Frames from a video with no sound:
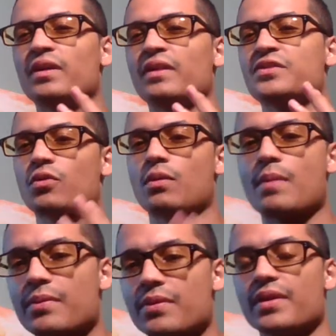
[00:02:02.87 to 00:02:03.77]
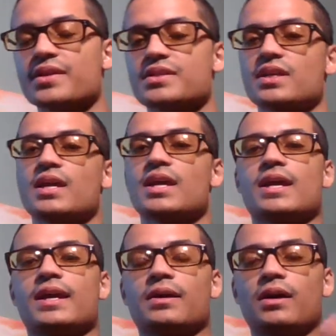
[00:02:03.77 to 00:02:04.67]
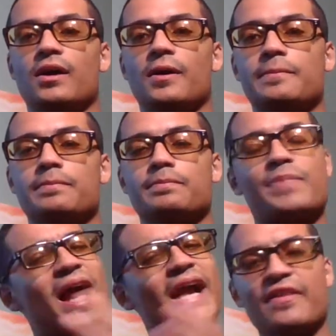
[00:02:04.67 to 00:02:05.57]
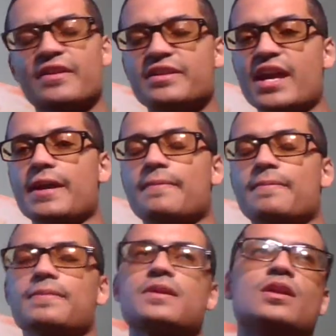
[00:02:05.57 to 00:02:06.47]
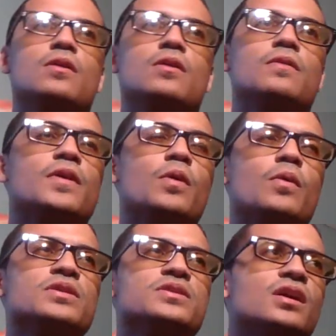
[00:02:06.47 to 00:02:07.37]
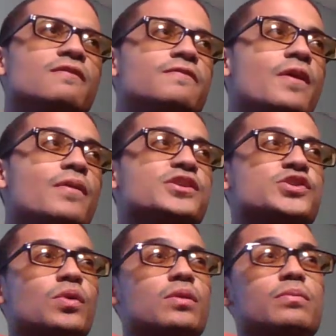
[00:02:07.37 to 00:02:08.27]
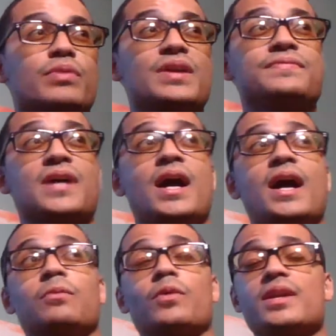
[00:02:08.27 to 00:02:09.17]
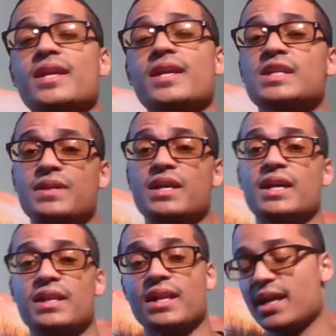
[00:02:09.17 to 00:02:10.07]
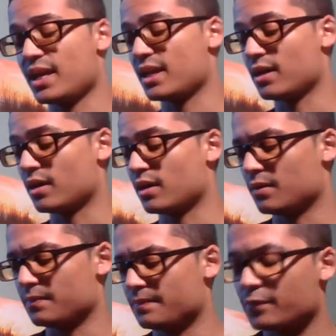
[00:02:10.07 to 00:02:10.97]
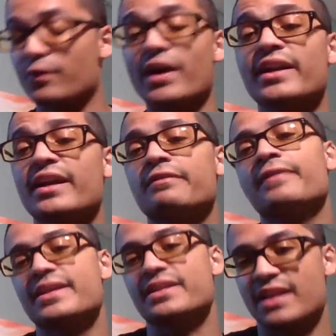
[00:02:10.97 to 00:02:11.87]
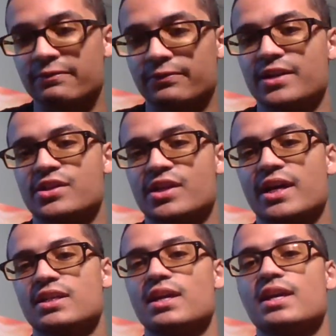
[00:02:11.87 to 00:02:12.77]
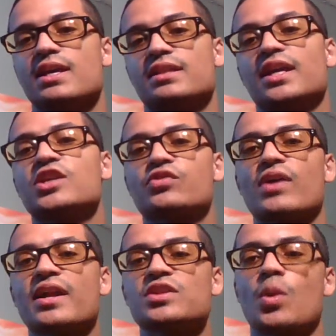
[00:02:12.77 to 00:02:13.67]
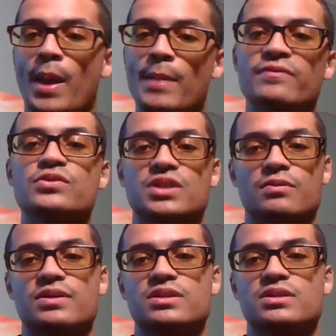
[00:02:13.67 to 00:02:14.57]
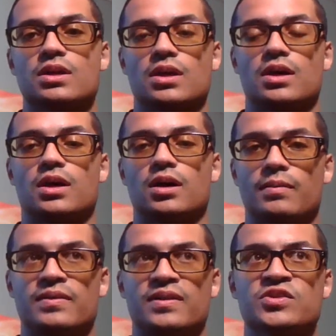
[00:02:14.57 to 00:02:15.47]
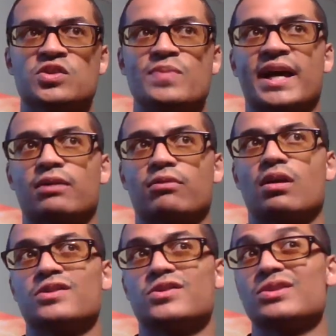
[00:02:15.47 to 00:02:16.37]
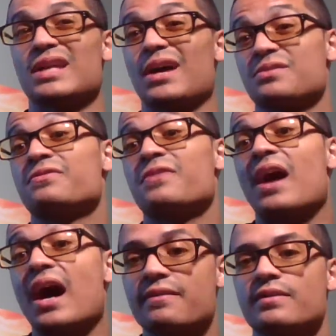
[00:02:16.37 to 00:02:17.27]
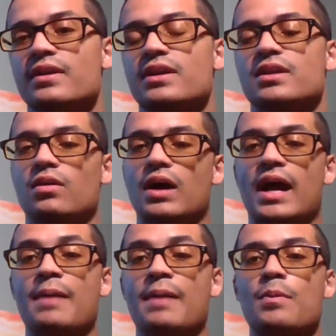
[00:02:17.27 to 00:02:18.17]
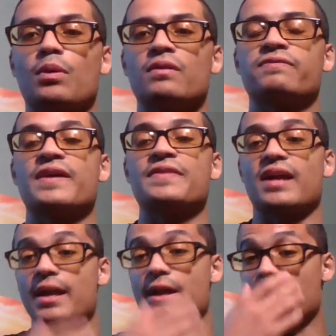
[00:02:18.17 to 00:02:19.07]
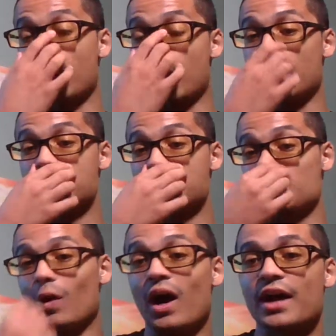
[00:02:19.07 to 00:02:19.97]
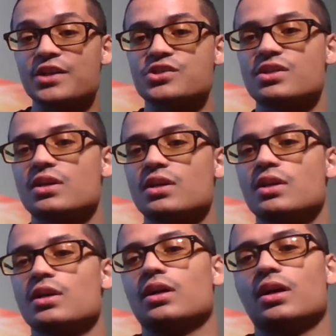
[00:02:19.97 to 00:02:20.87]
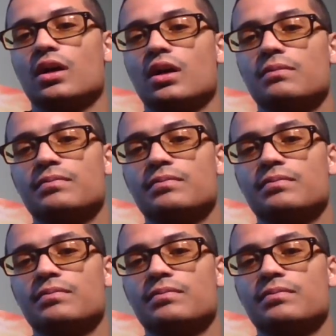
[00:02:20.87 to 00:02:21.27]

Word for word: enough to remember this, um, back in the day, you know, there was a very short, brief time where E S P N and uh, Friday Night Fights, that franchise, they tried to do a pay-per-view series, um, and this was back around two thousand five. You know, I, I remember one fight that I that I actually watched uh,